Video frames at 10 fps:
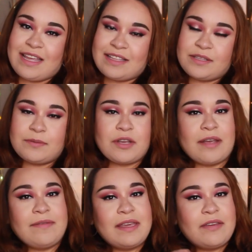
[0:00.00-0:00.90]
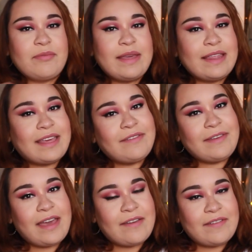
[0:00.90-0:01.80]
Subscribe and give me a like if
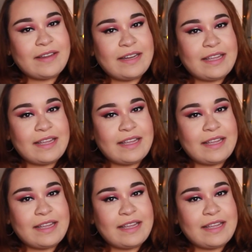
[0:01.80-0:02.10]
you haven't,